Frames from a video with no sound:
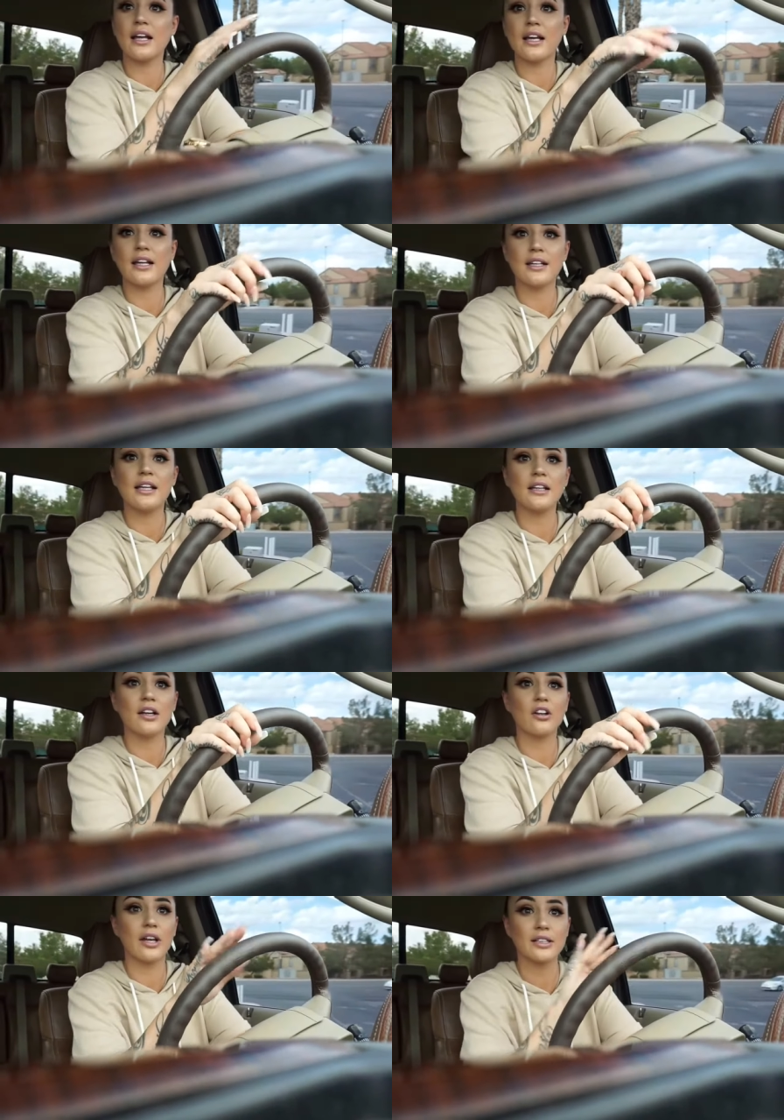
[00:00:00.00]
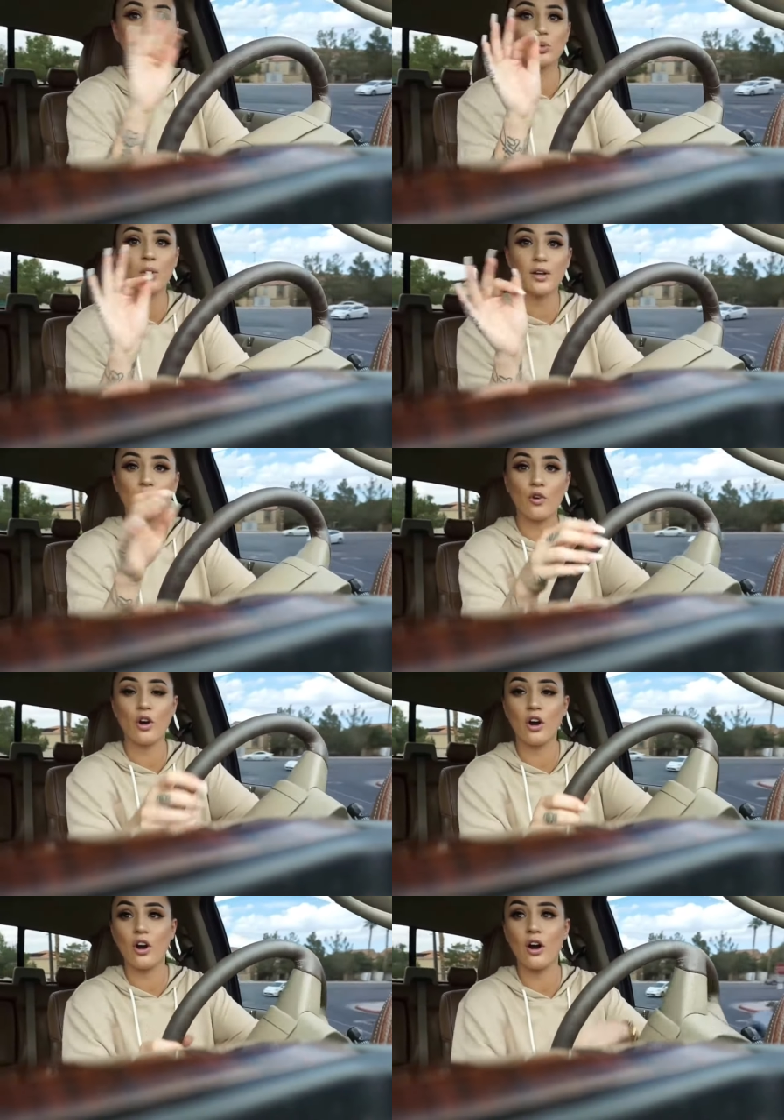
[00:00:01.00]
he literally has a
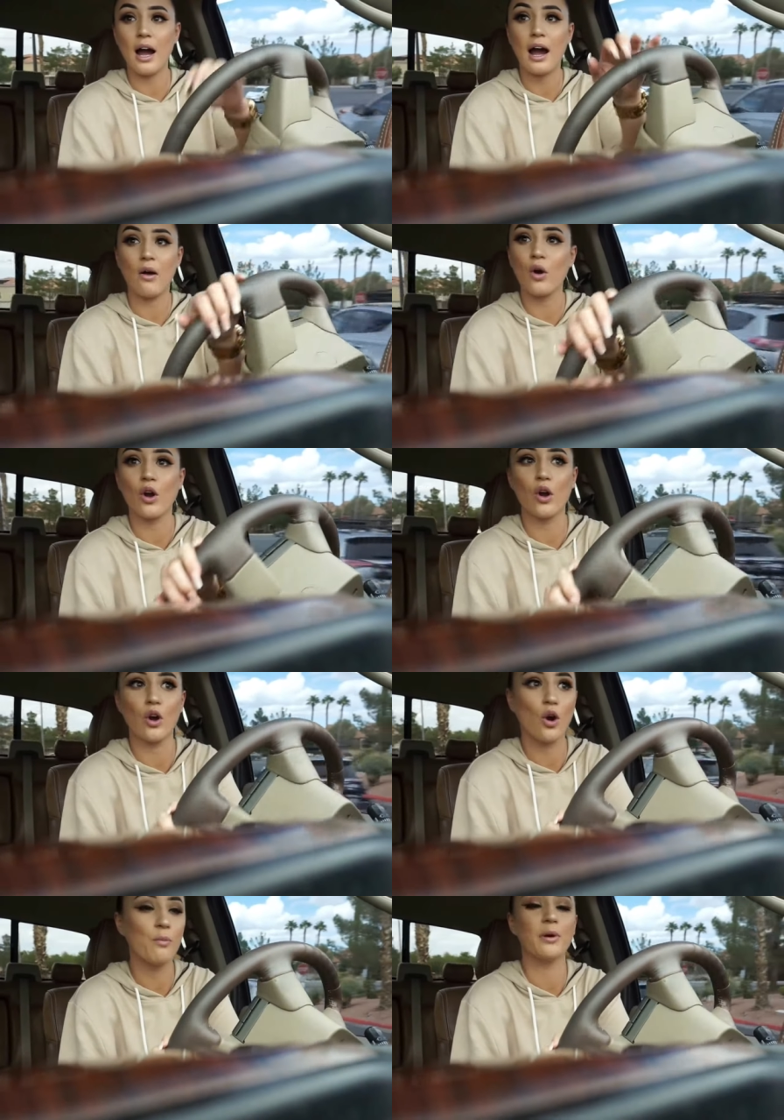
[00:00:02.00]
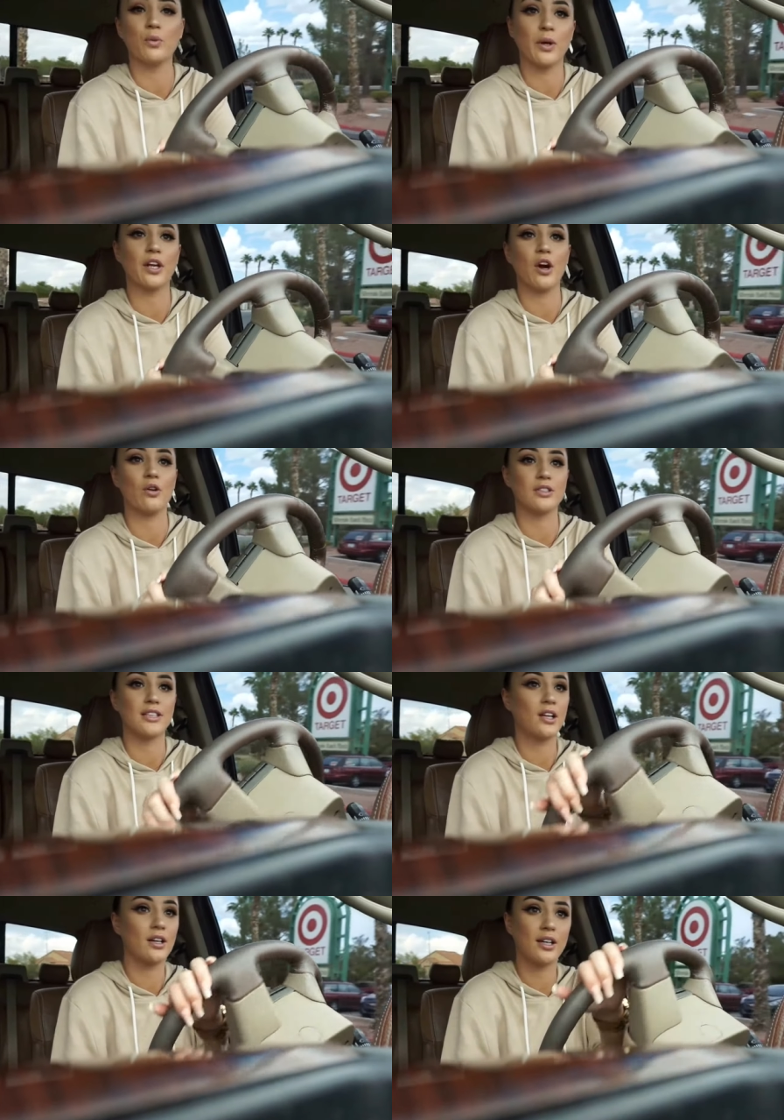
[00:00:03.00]
24 hour open window
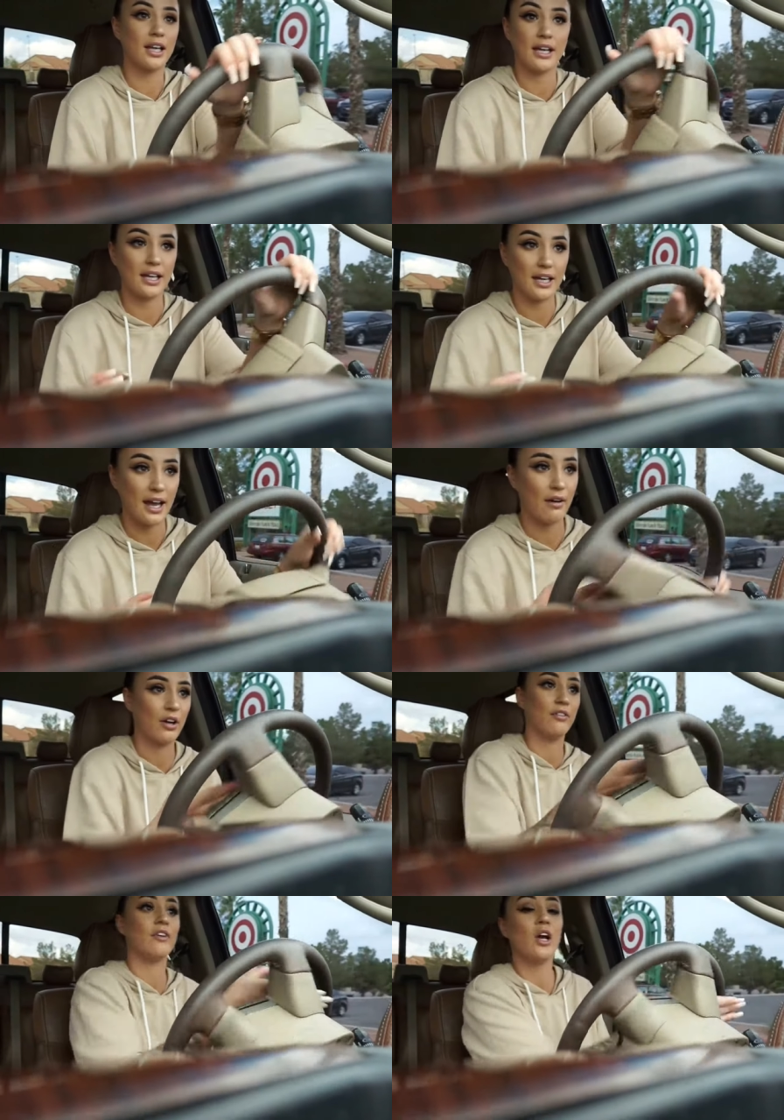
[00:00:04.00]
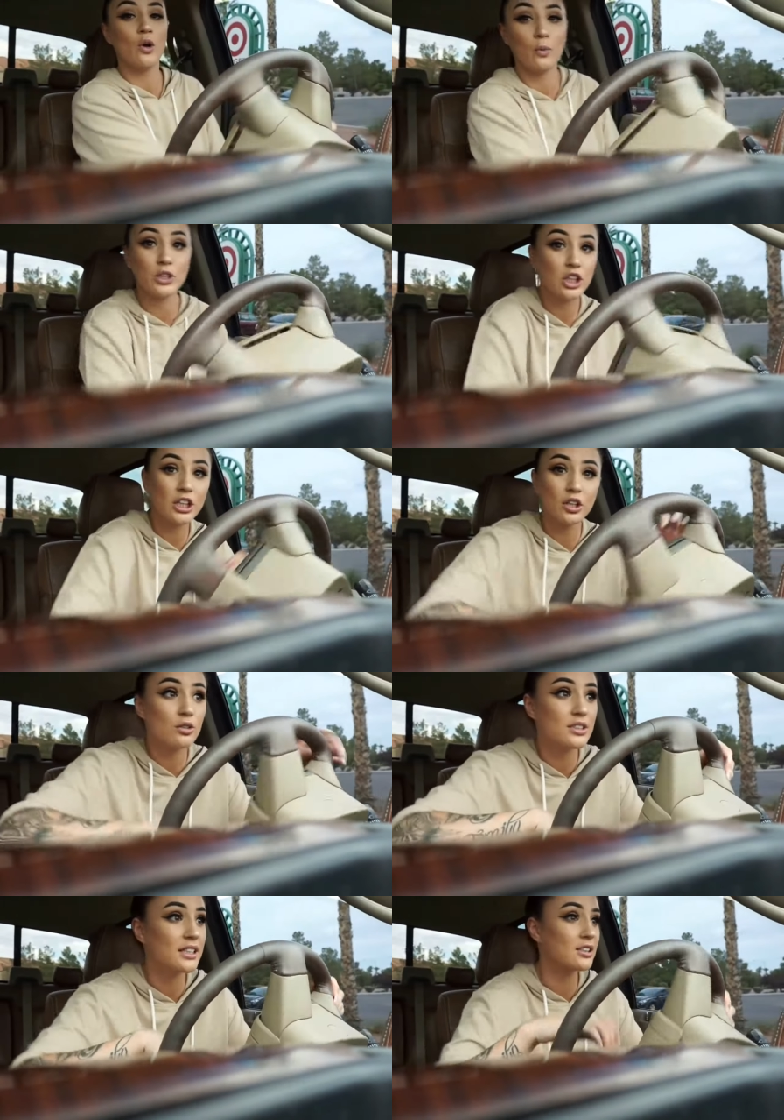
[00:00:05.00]
to get in and out of, which he
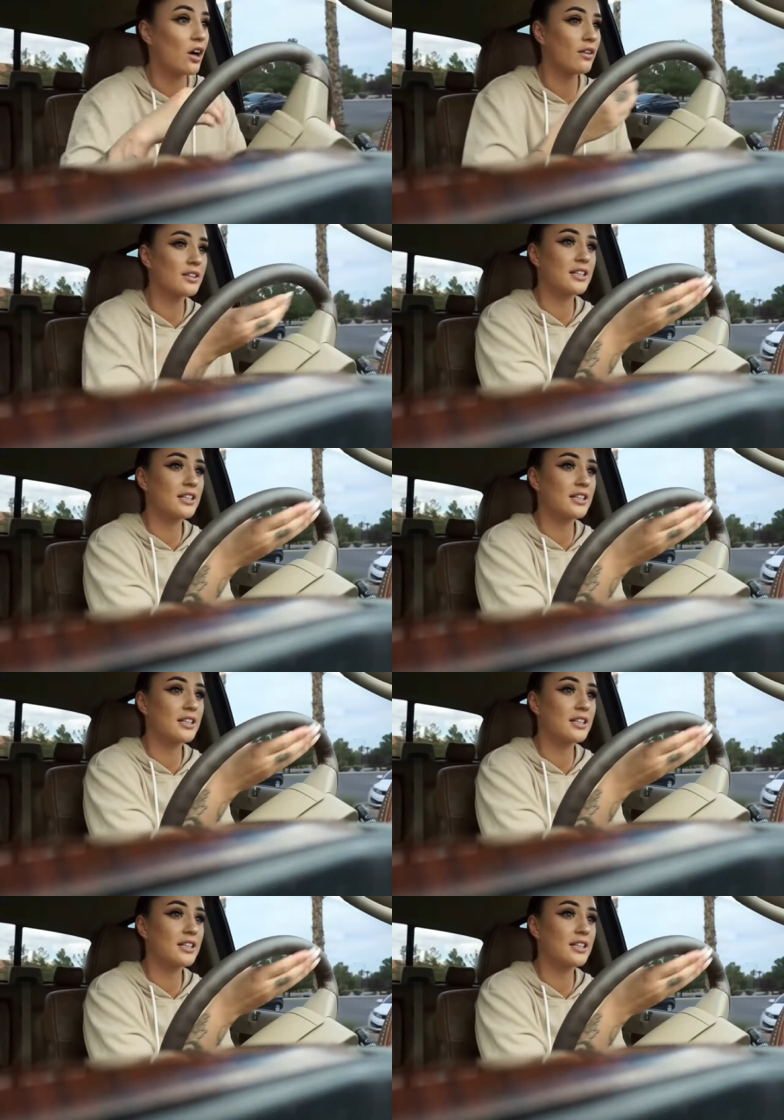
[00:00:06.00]
uses all the